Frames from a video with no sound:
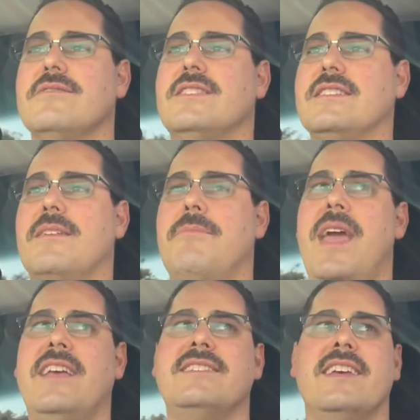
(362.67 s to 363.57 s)
just
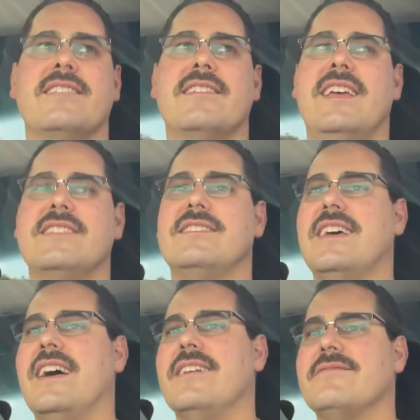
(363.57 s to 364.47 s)
amazing. His
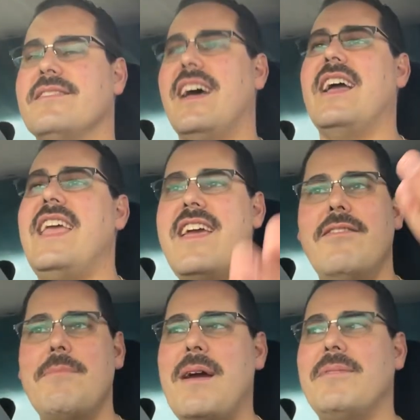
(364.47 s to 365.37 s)
I can't
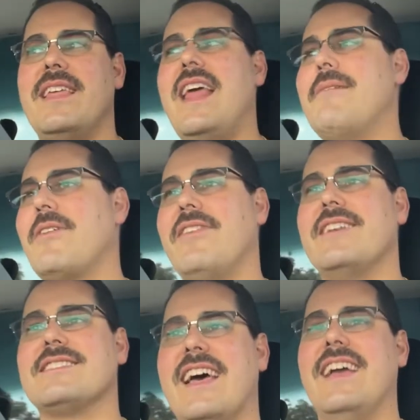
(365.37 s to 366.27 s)
remember the name of
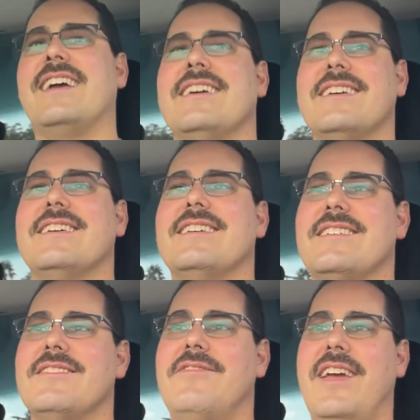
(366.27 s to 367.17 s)
his
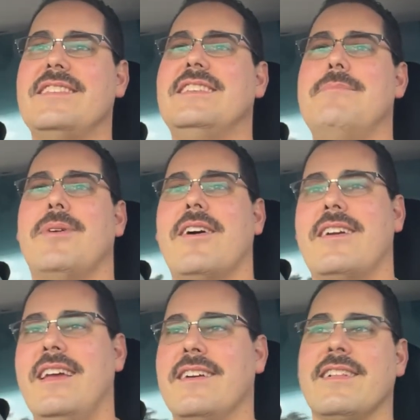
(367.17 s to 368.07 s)
fancy
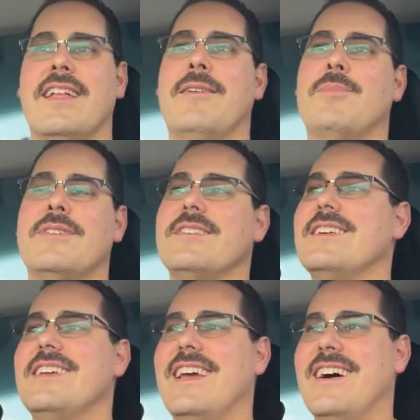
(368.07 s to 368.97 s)
parking club
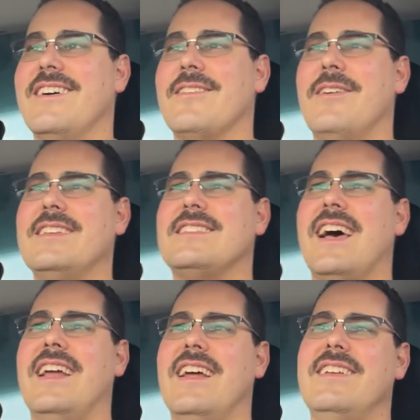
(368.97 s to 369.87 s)
on the west
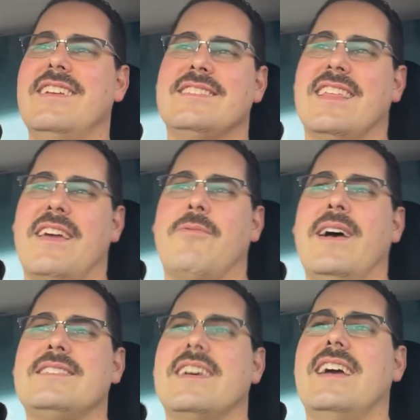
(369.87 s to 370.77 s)
side. Is it
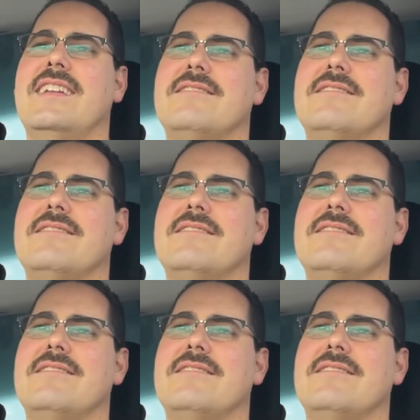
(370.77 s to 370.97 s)
West Side